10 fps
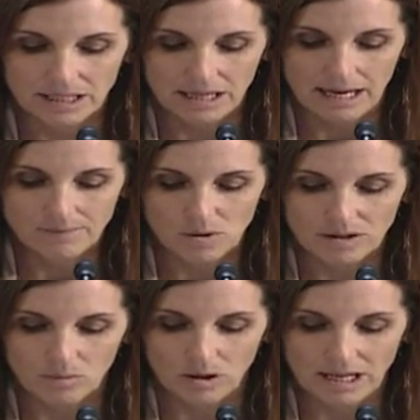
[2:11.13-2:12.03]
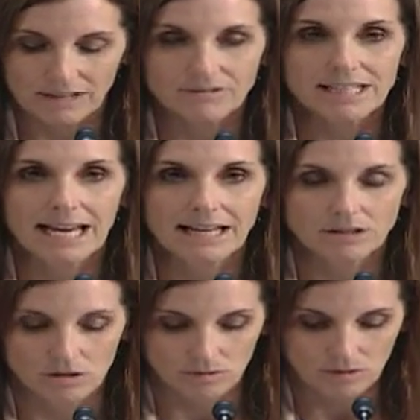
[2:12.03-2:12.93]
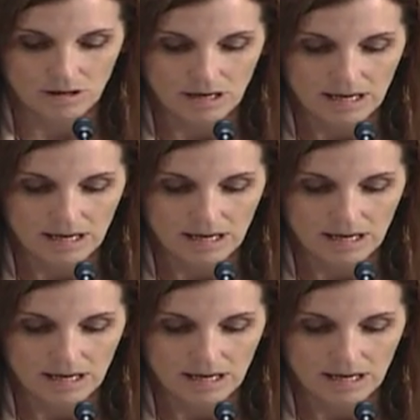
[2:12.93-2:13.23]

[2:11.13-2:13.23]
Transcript: Today, more than 1 out of 10 do.